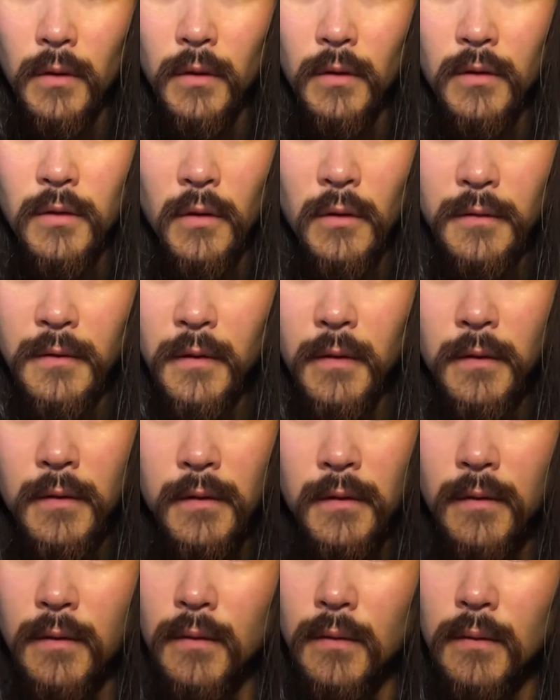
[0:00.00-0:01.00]
So it
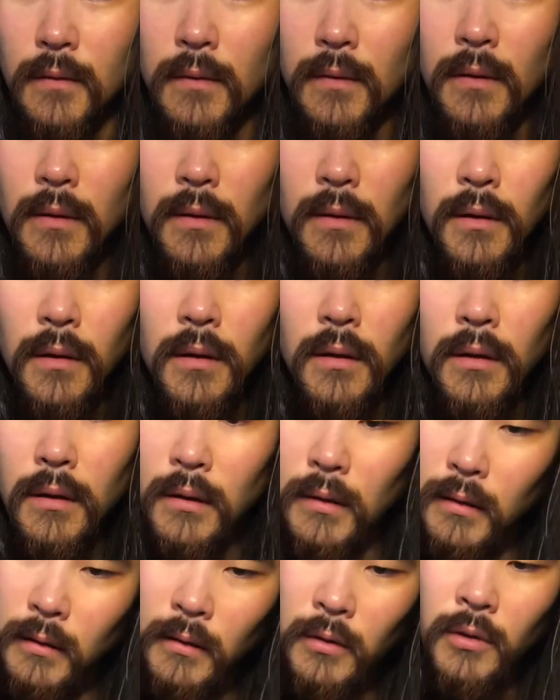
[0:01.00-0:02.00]
feels,
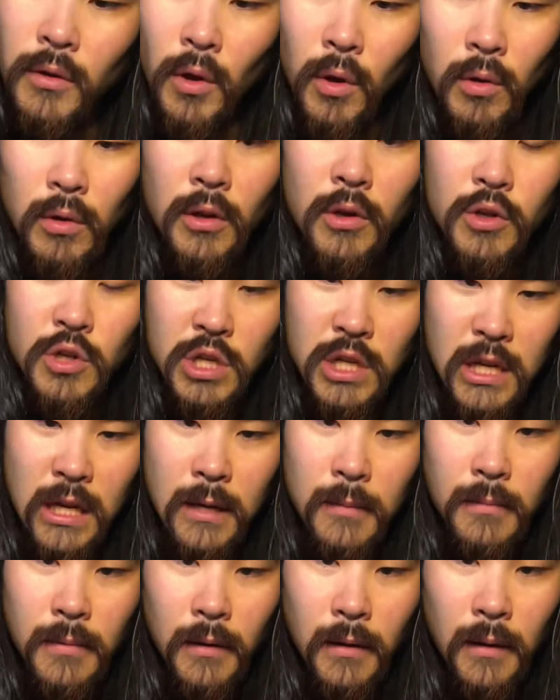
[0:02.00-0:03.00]
you know, a little
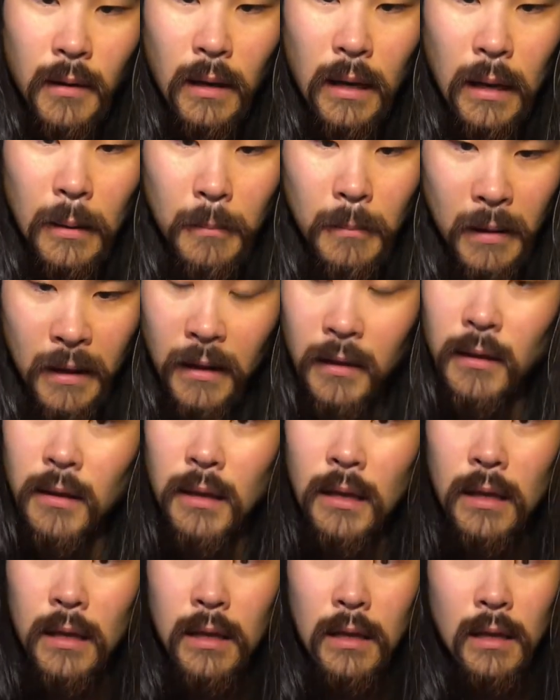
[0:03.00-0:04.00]
cheap, but
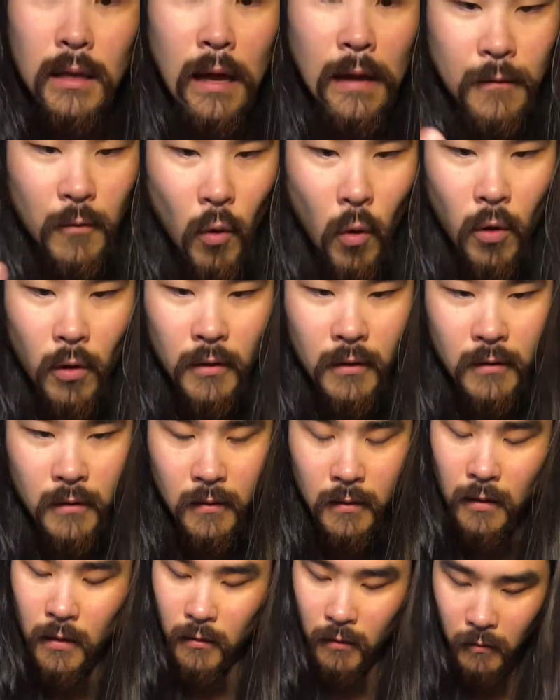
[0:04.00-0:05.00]
of
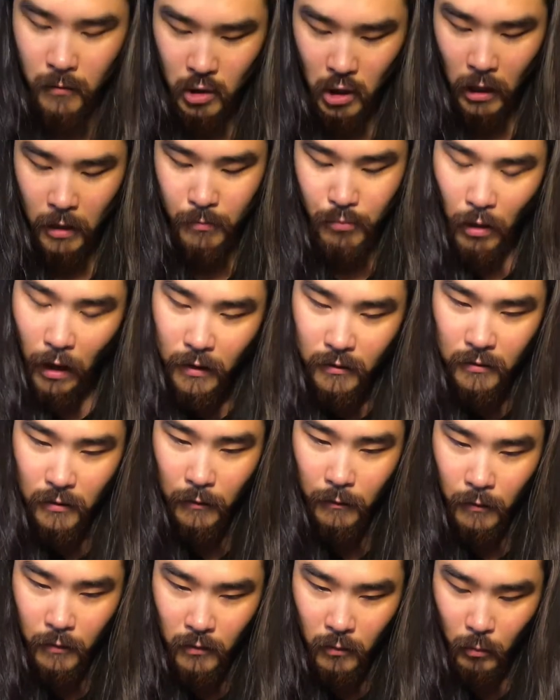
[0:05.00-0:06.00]
course, there's a giant price
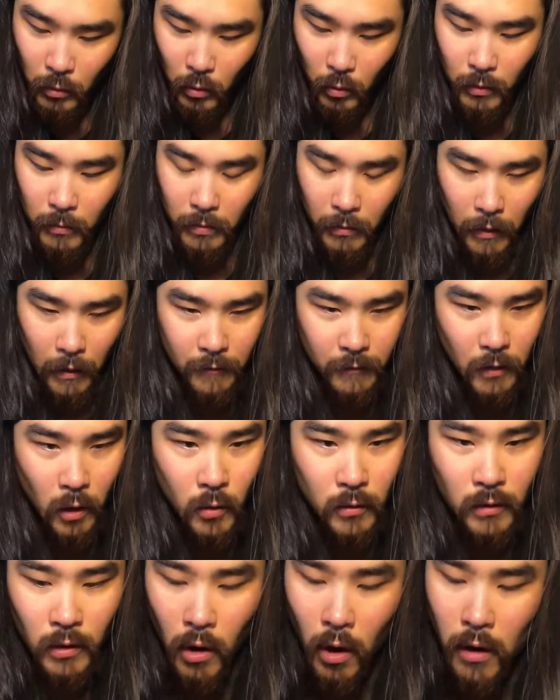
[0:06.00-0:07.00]
difference between
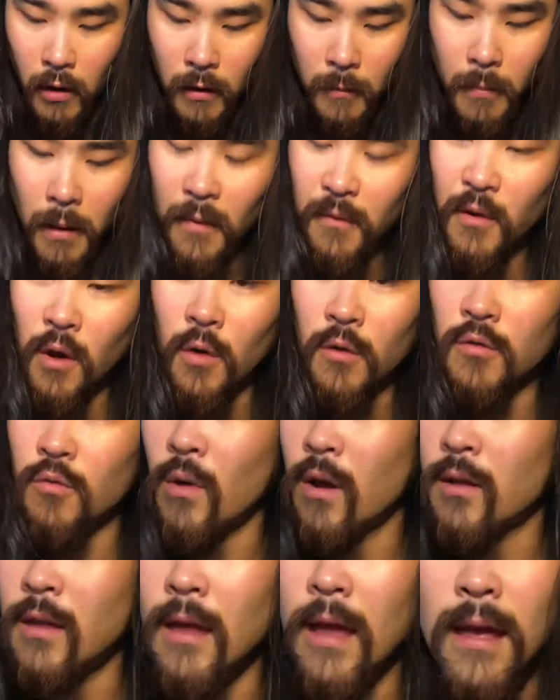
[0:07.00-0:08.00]
Puffco and the Carta. Puffco's run